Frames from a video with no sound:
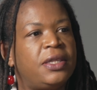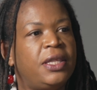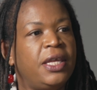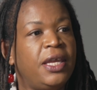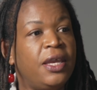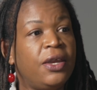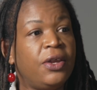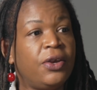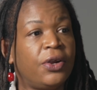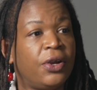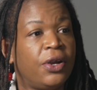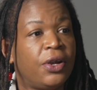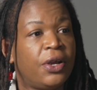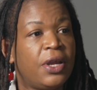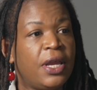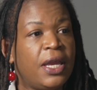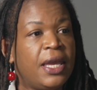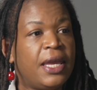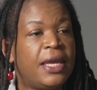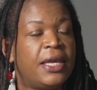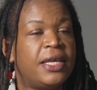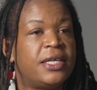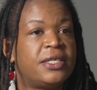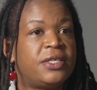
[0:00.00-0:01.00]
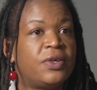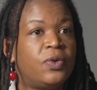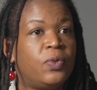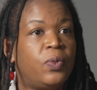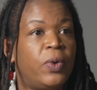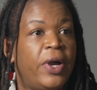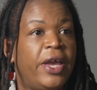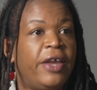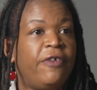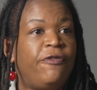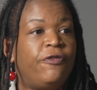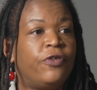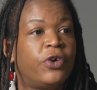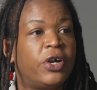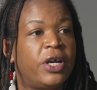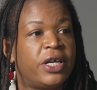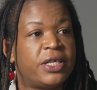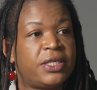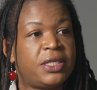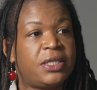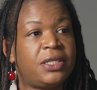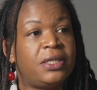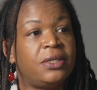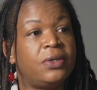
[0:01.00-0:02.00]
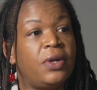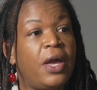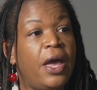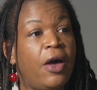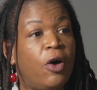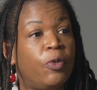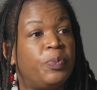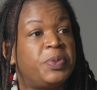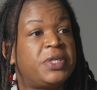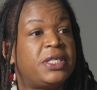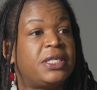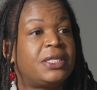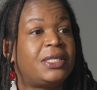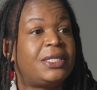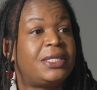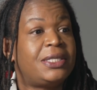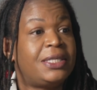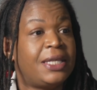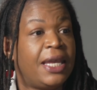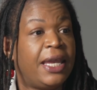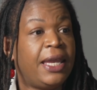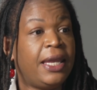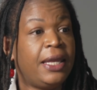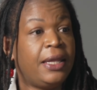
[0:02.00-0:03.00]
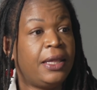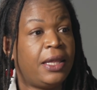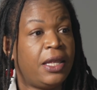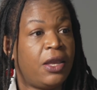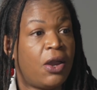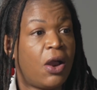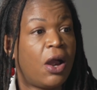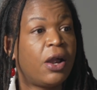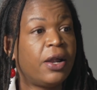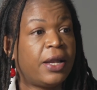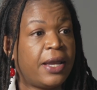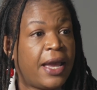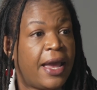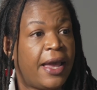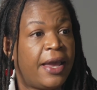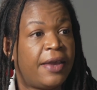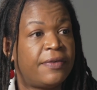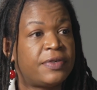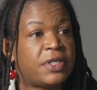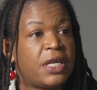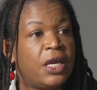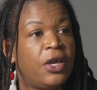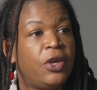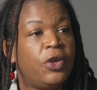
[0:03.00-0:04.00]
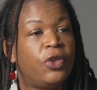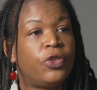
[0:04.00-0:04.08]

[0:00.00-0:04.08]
theater is a way for us to help sustain the archives.